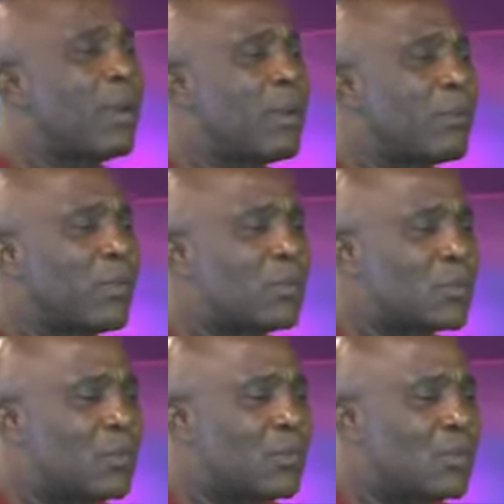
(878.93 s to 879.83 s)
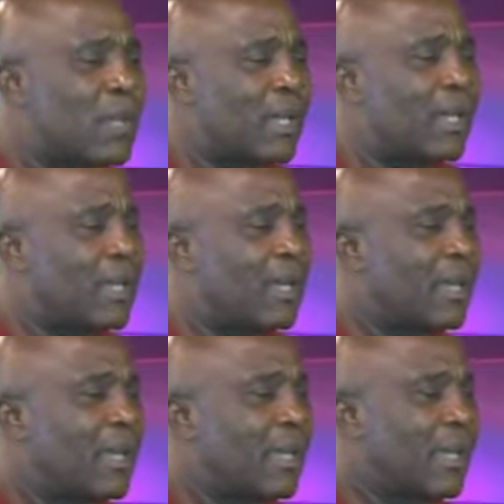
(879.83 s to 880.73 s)
political
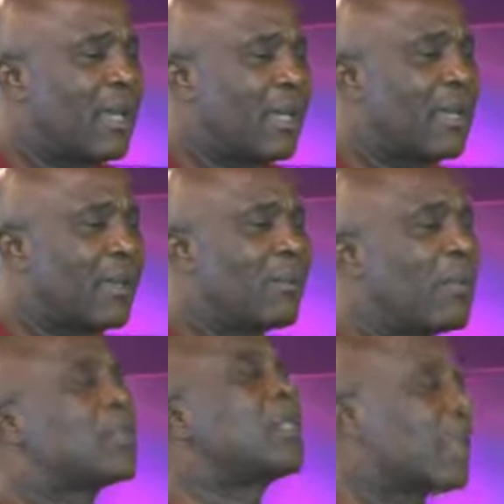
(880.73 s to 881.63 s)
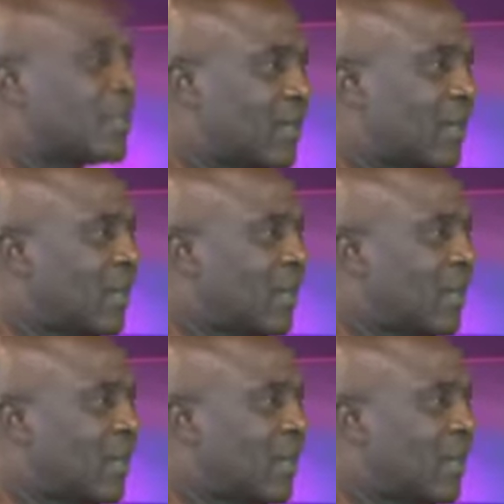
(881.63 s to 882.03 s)
politicians